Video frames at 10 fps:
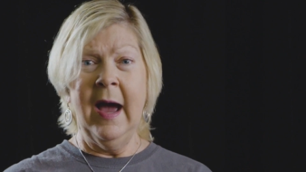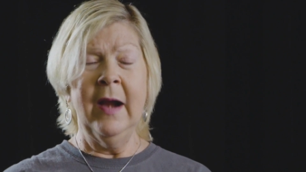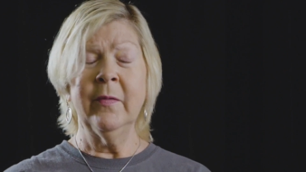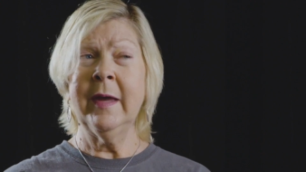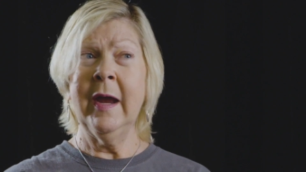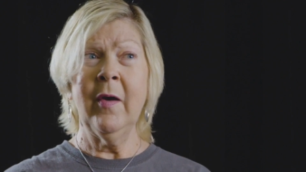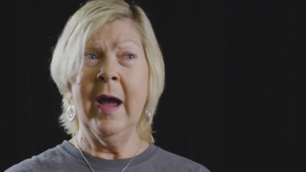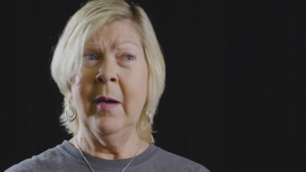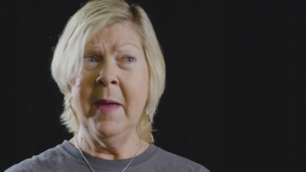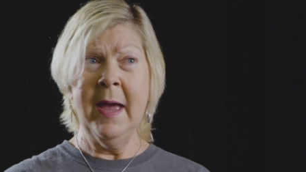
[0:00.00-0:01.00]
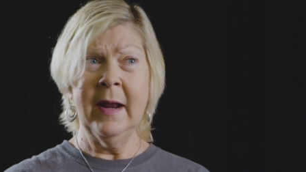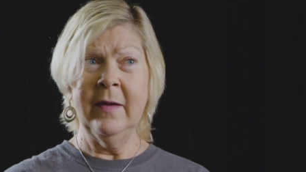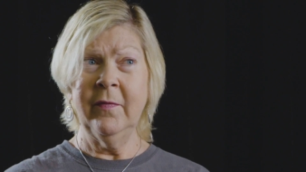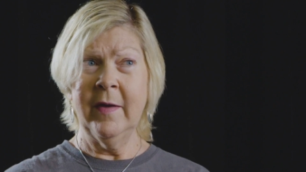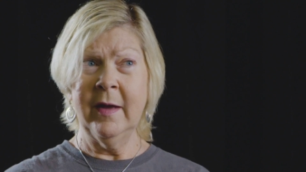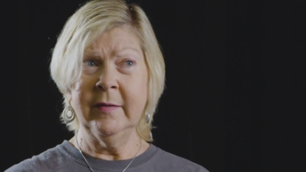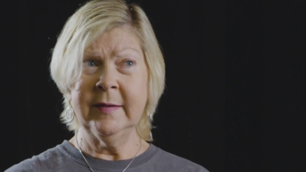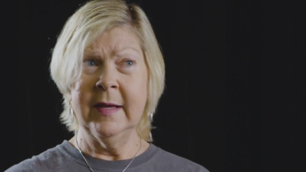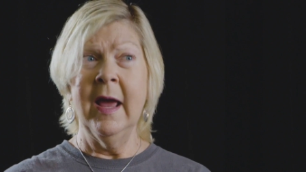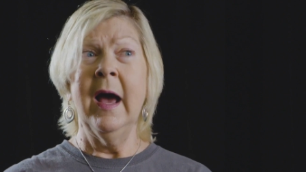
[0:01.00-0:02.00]
I don't care how bad I
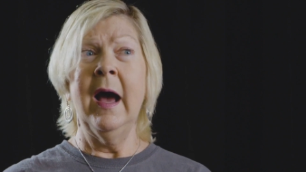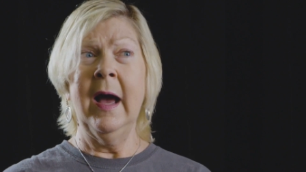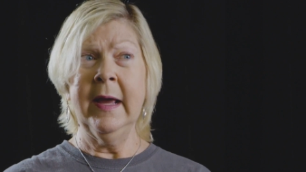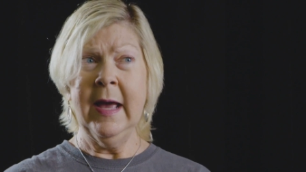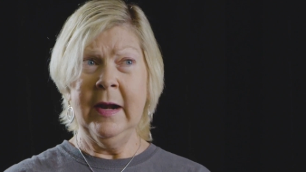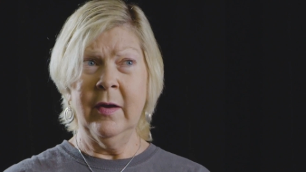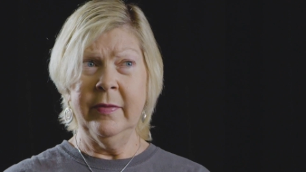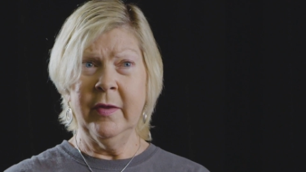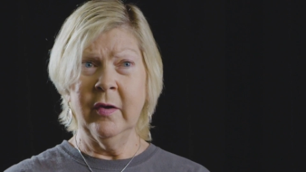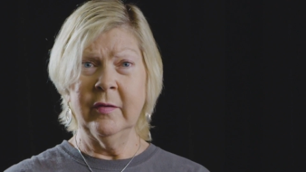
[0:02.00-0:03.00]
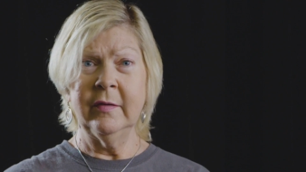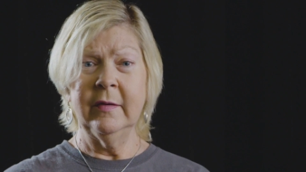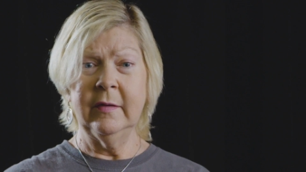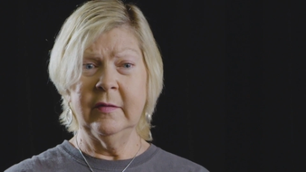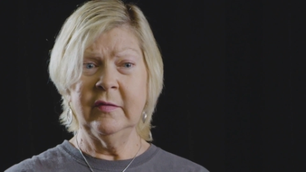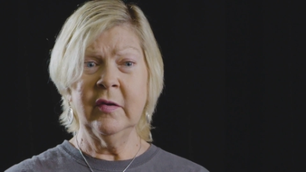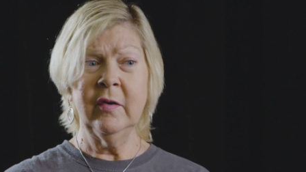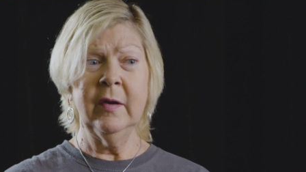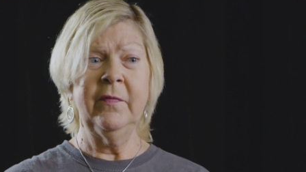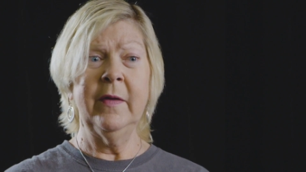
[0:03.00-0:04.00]
felt, I got on there.
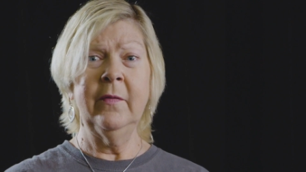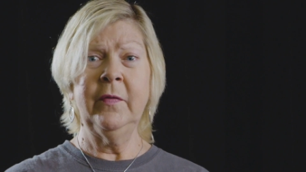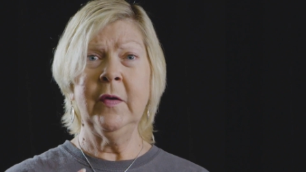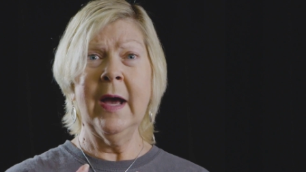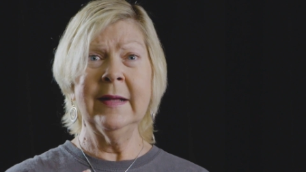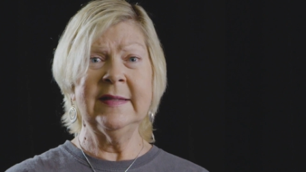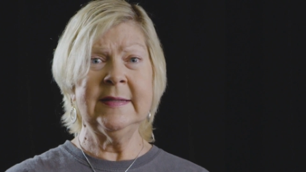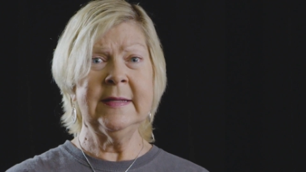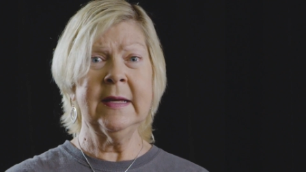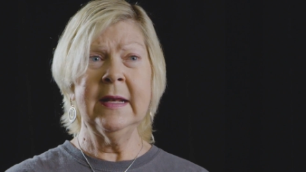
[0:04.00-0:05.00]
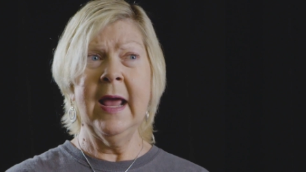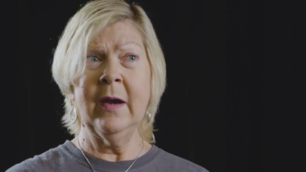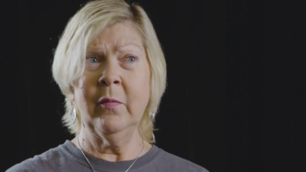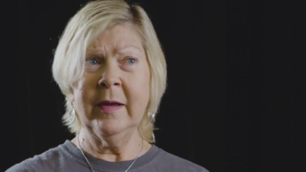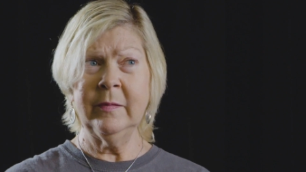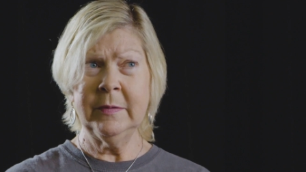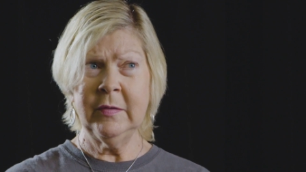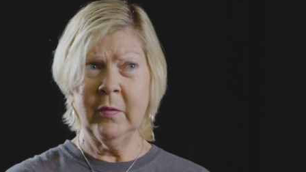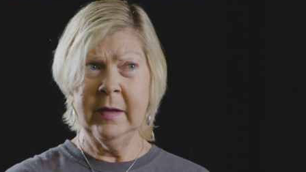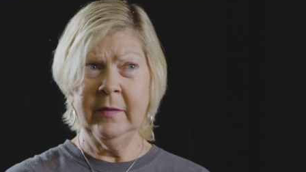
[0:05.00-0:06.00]
Sure, if you got sick and had a
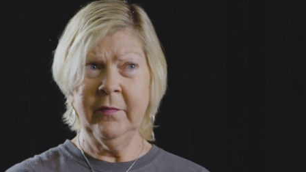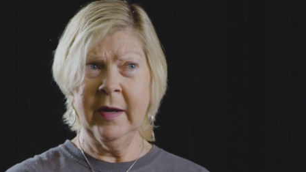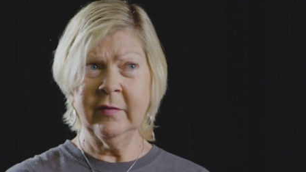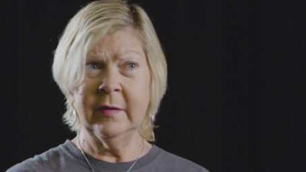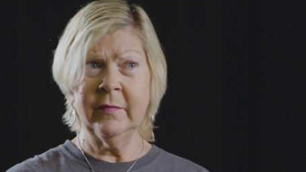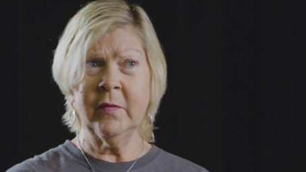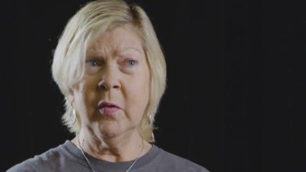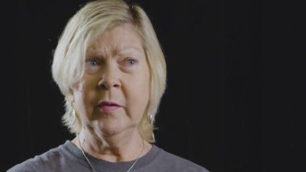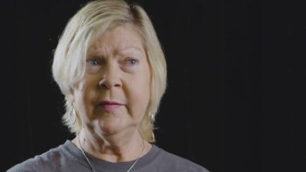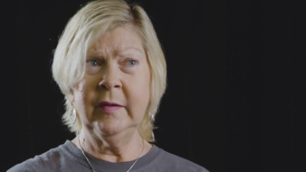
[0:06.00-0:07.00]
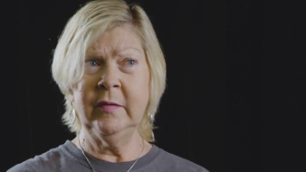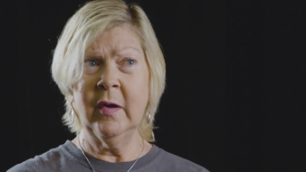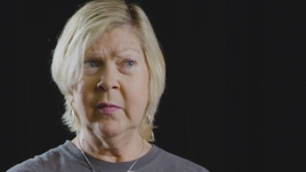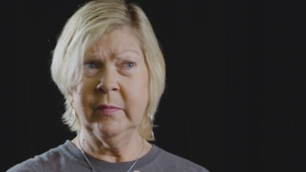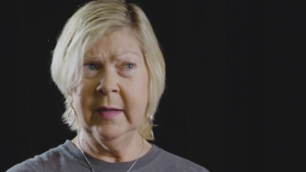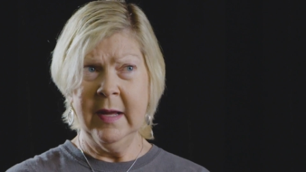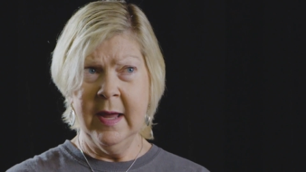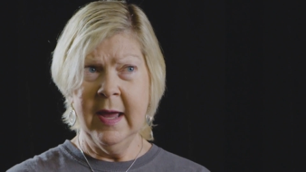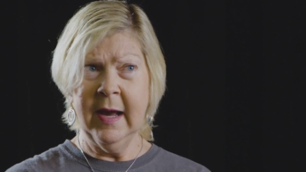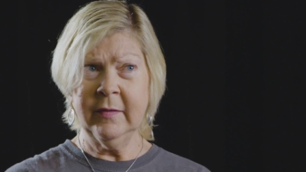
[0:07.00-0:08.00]
respiratory infection, of course you don't
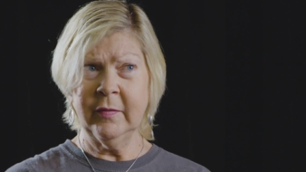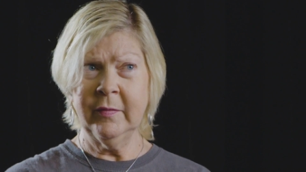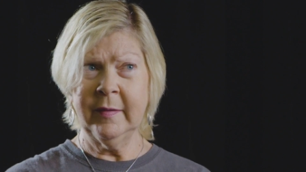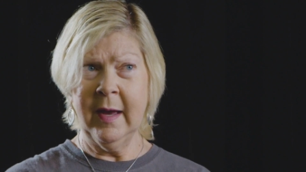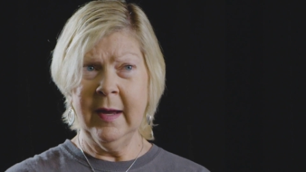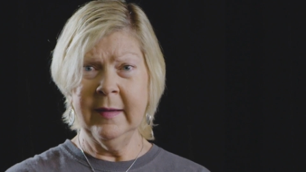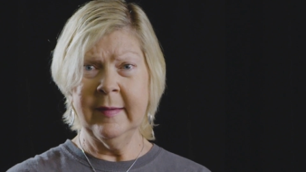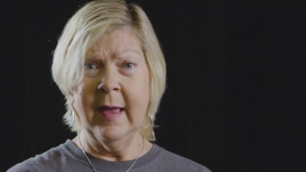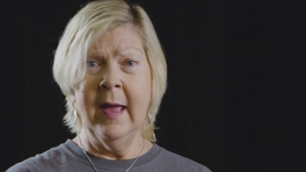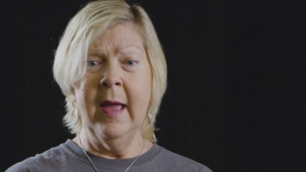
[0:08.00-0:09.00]
exercise.